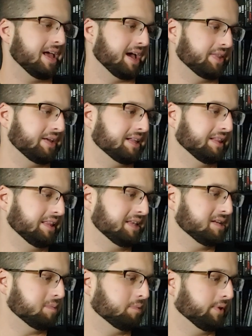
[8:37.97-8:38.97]
I think
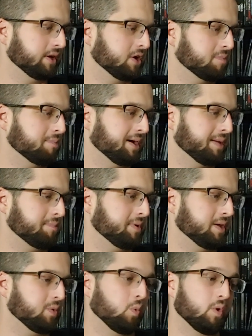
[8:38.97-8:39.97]
Linda Blair might
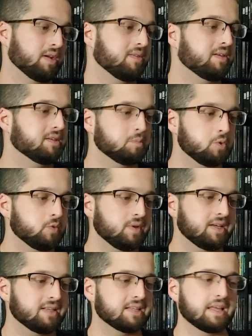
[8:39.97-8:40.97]
be in one of these
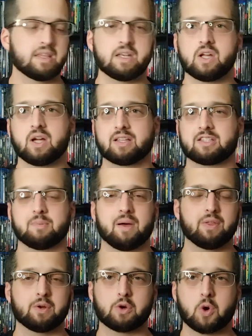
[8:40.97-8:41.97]
movies. And then you got some
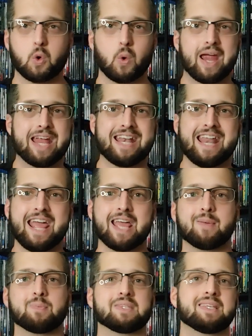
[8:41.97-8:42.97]
other great
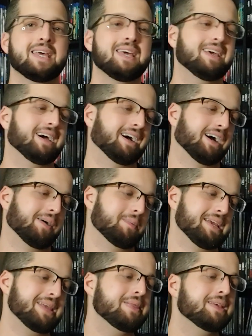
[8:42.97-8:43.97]
names
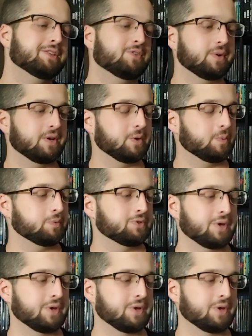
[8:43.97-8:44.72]
in these films.